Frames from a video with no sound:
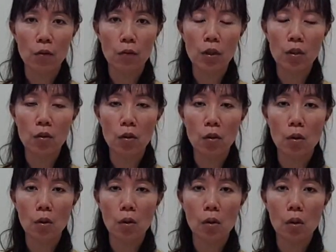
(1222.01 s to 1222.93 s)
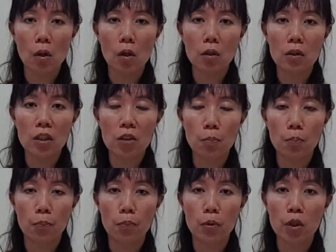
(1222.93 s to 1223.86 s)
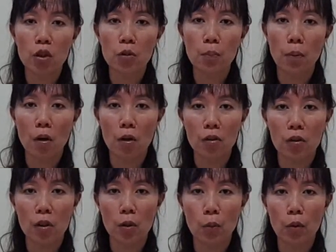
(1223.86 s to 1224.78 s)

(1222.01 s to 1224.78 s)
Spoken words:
video on this bridge posture